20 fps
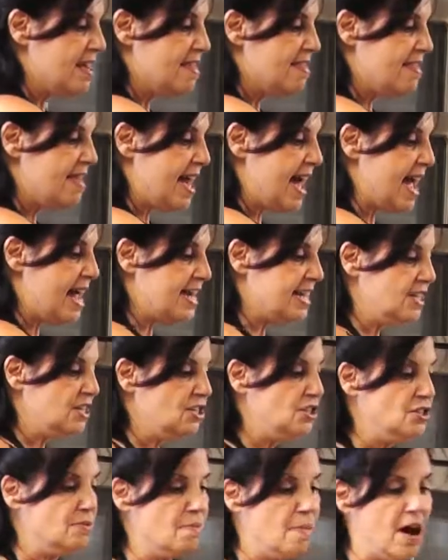That
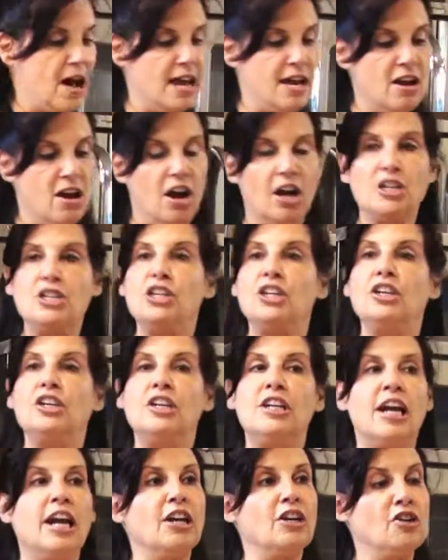is my
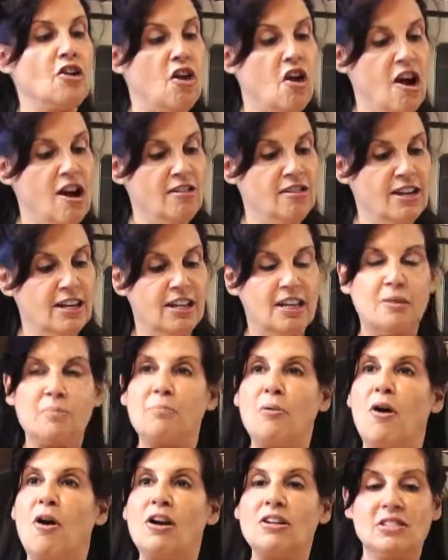onion and garlic,
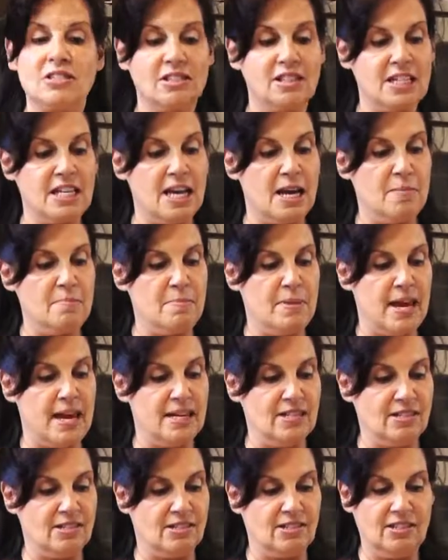parsley and
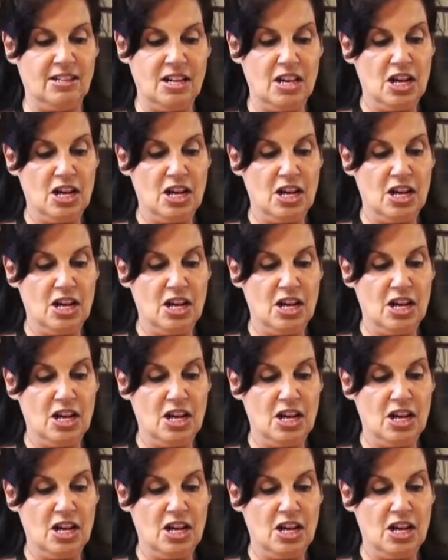basil.